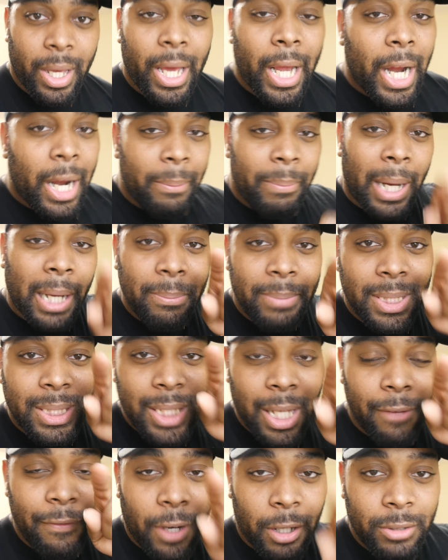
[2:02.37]
Everybody be
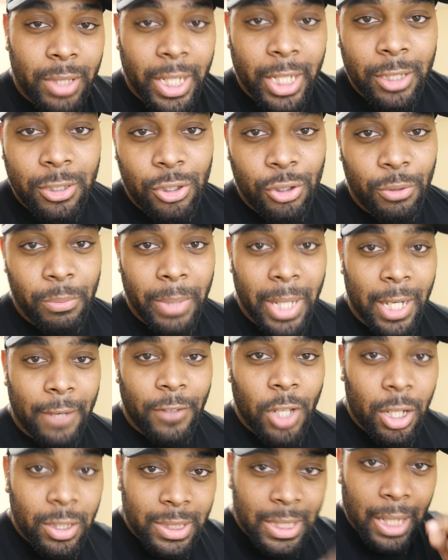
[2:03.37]
safe out there too, man. If
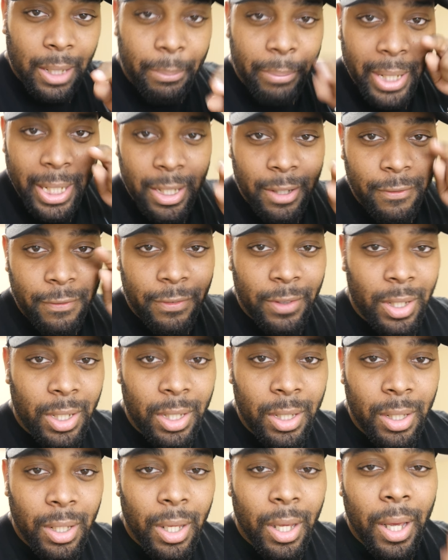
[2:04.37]
y'all celebrating in
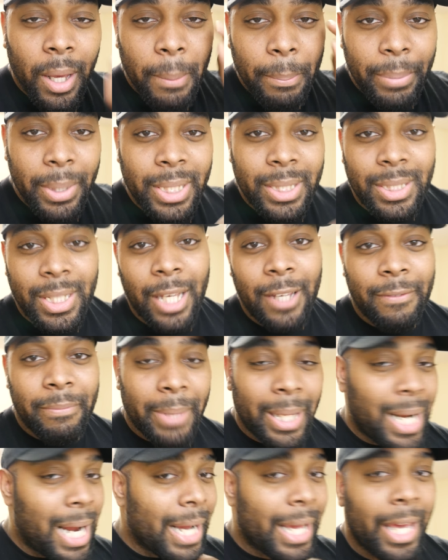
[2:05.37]
Philly, be safe,
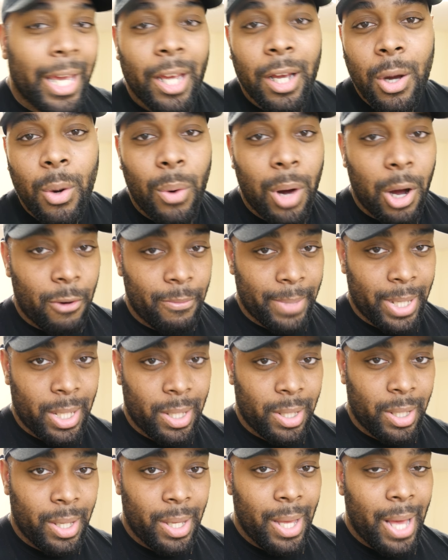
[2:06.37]
man. I can't go out, man.
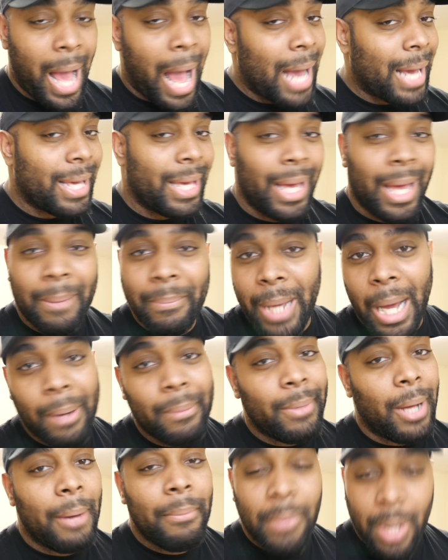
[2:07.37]
I can't.
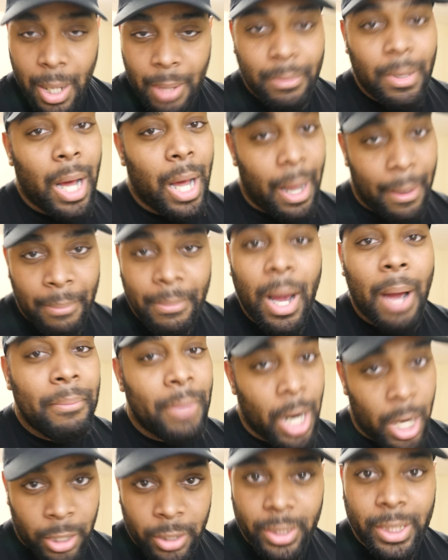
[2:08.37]
I'm
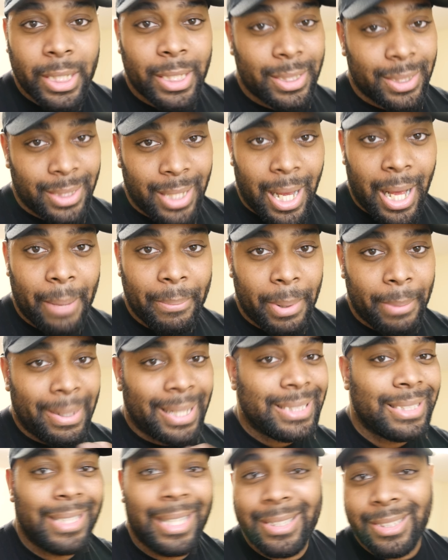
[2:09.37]
hurting inside, man. My
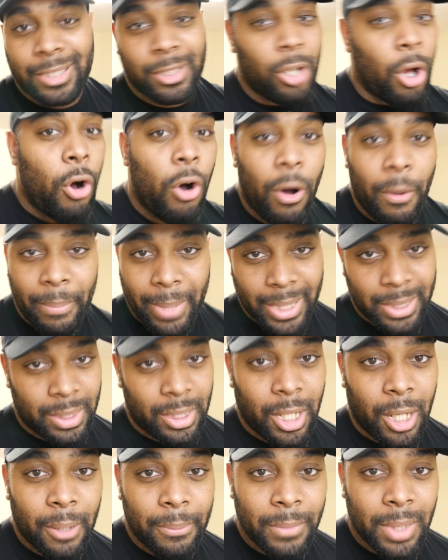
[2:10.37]
chest is all messed
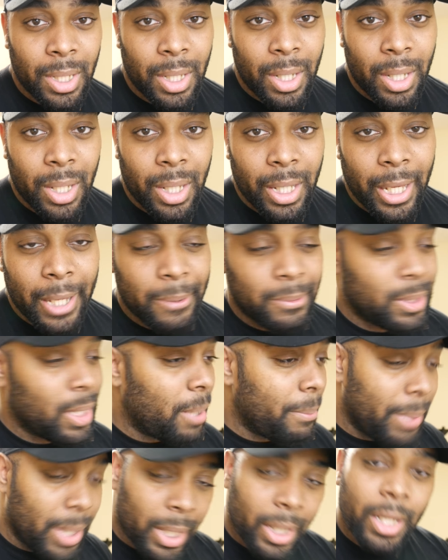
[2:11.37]
up. You know what I'm
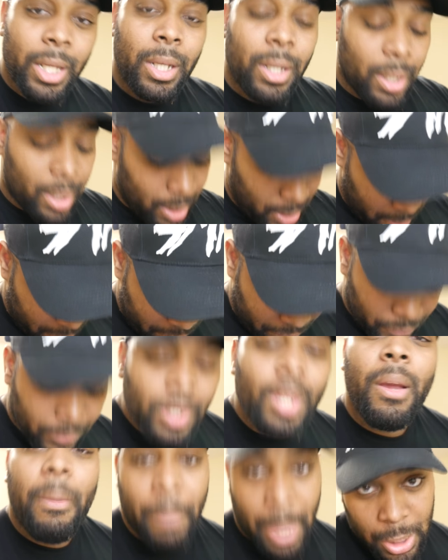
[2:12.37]
saying? But
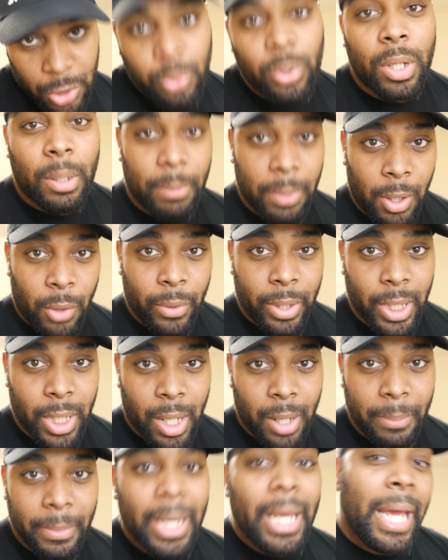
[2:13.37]
my Twitter blowing
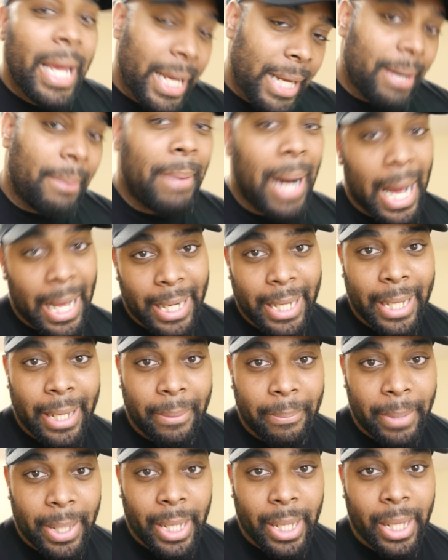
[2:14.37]
up, and I'm out of here,
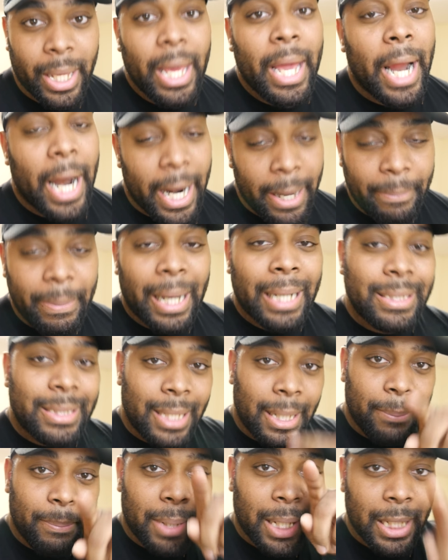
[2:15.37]
man. Everybody
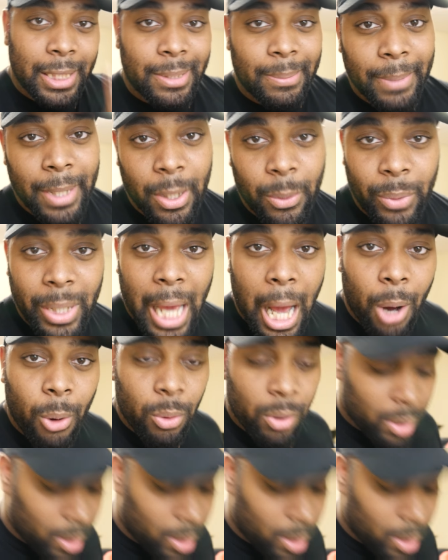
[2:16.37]
stay blessed, man. We out.